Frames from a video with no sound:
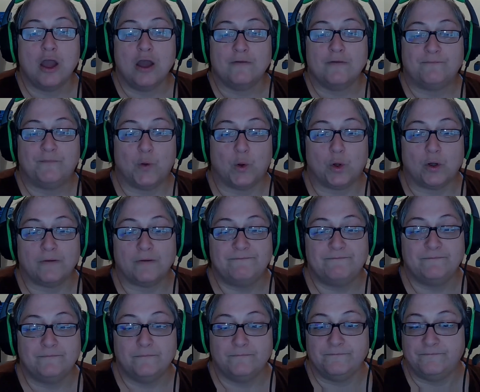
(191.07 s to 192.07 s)
For
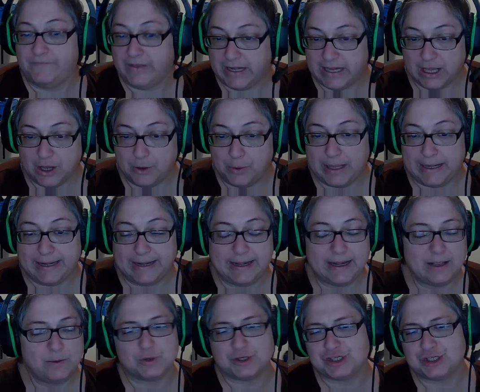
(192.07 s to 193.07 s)
video
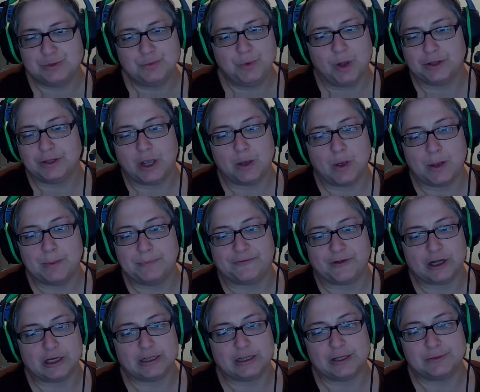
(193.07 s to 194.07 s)
editing, which you all know I'm
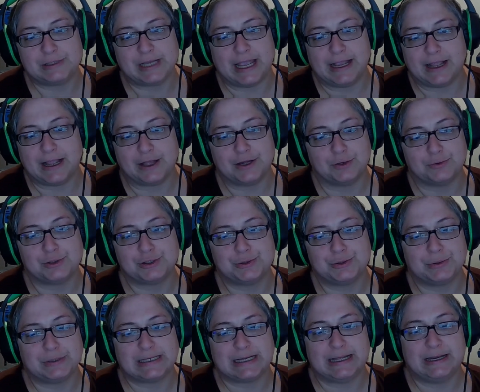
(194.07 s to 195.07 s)
very low tech, I don't do
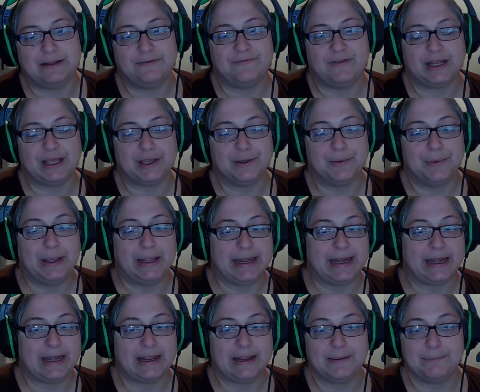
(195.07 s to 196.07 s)
a ton of video
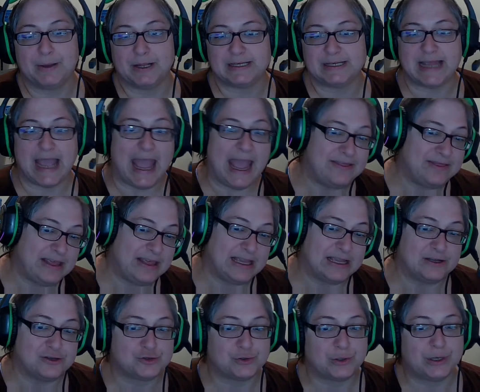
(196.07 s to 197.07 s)
editing, but to add the
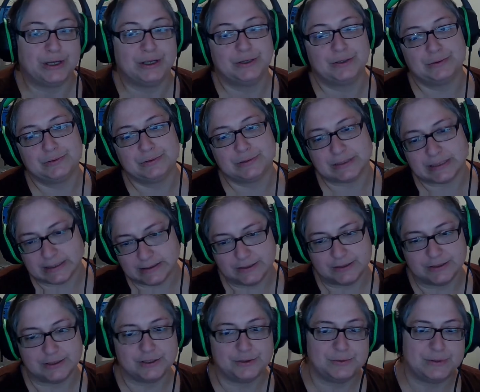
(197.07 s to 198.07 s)
intros
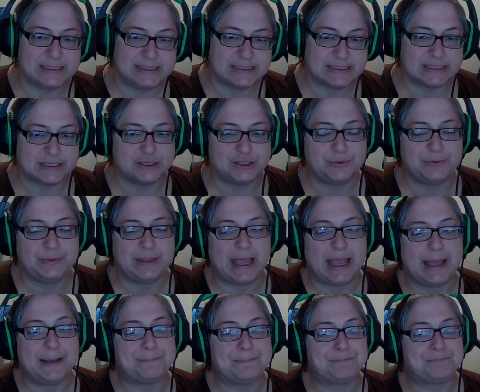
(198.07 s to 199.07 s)
and do this and do
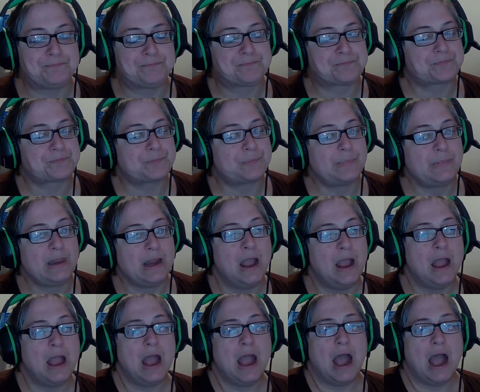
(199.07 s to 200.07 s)
that,
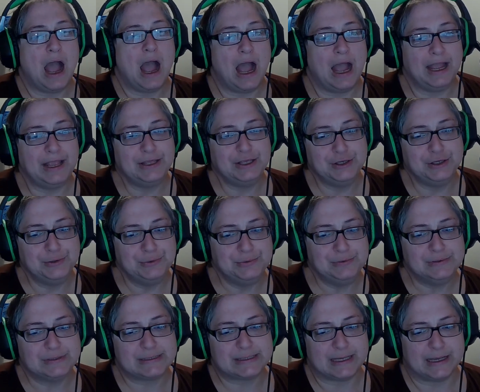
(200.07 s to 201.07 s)
I
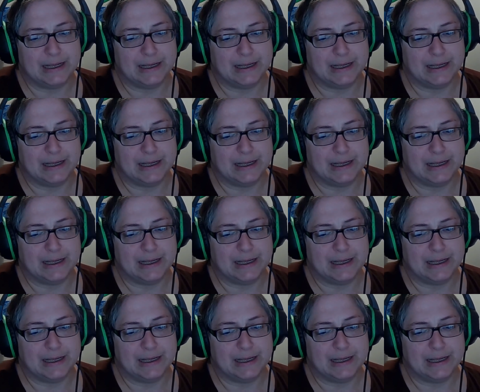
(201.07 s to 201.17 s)
use